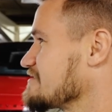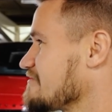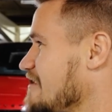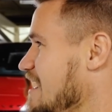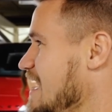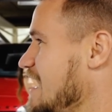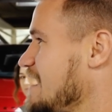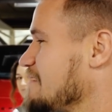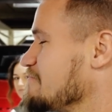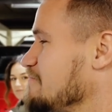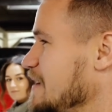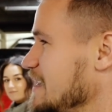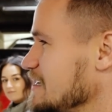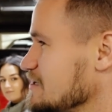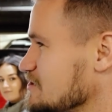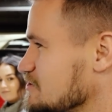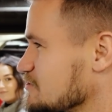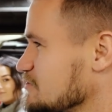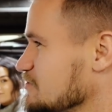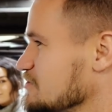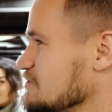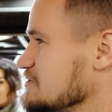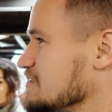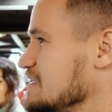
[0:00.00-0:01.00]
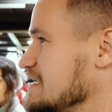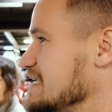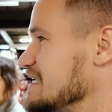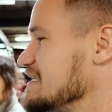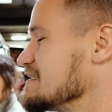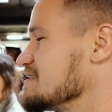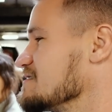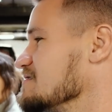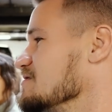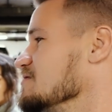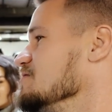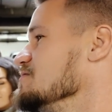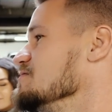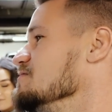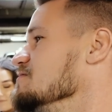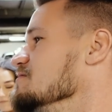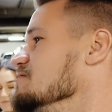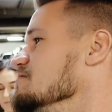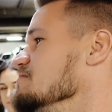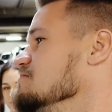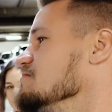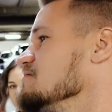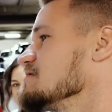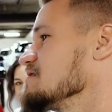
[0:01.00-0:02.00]
grand, petrol diesel,
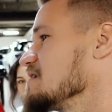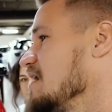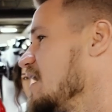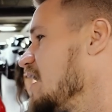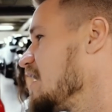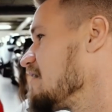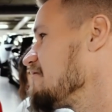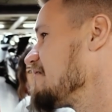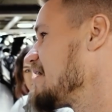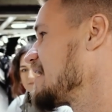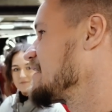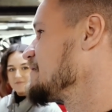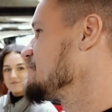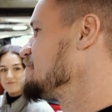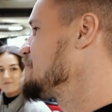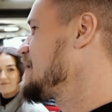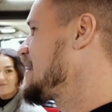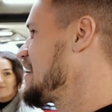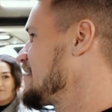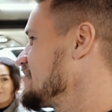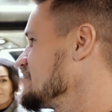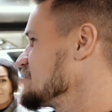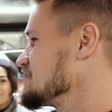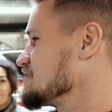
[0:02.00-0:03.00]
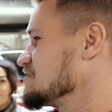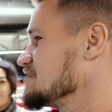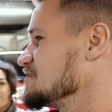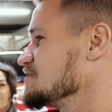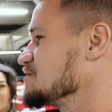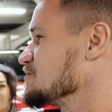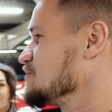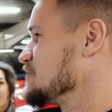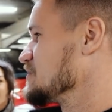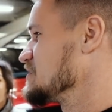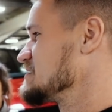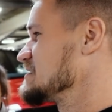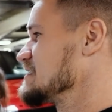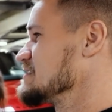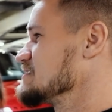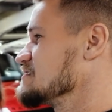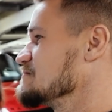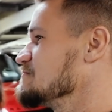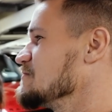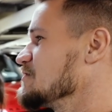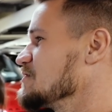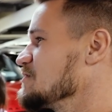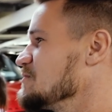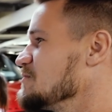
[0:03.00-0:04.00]
direct comparison to what the
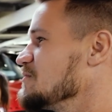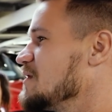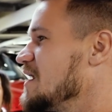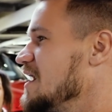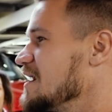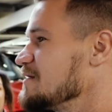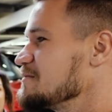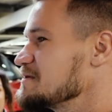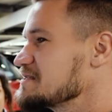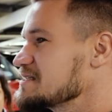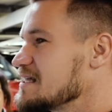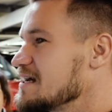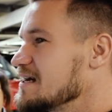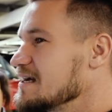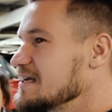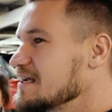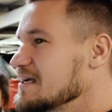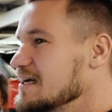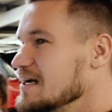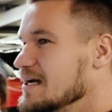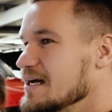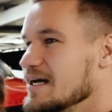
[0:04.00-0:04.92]
Tesla Model Y was like,